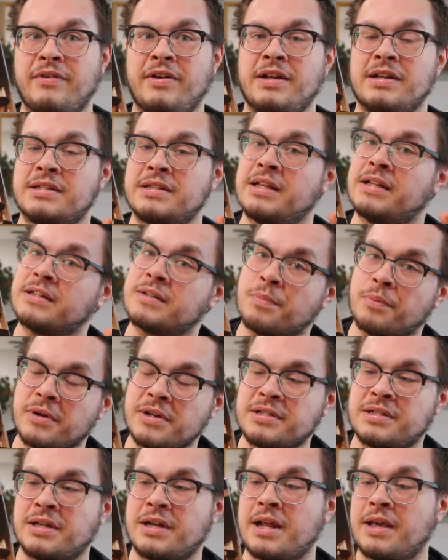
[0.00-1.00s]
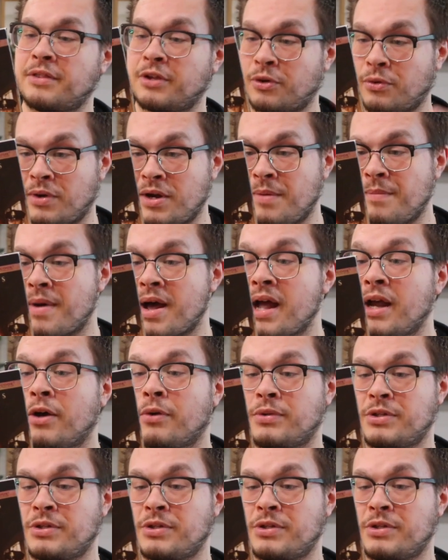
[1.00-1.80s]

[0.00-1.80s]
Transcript: He gets sent to prison and the Green Mile,